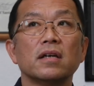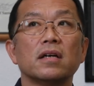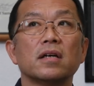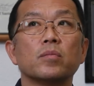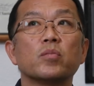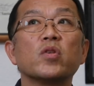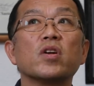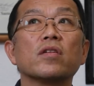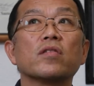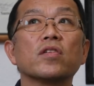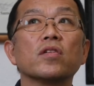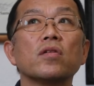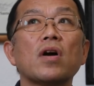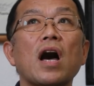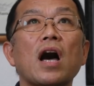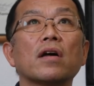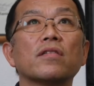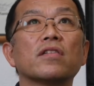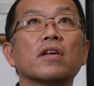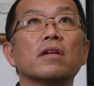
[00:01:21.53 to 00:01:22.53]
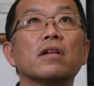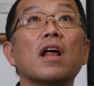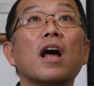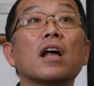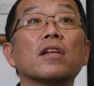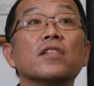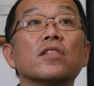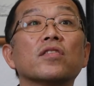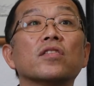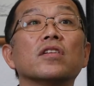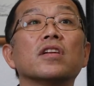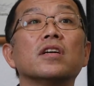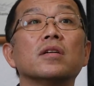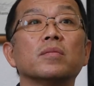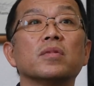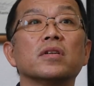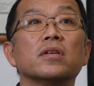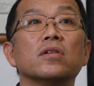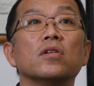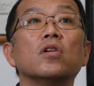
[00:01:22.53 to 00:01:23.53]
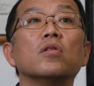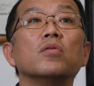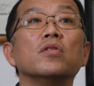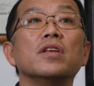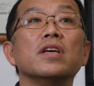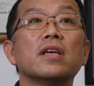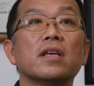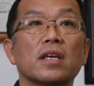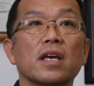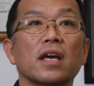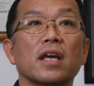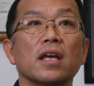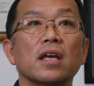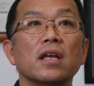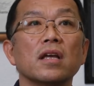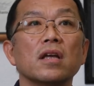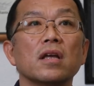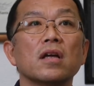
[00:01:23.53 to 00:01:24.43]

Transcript: uh, Brazil has the largest number of Nikkei,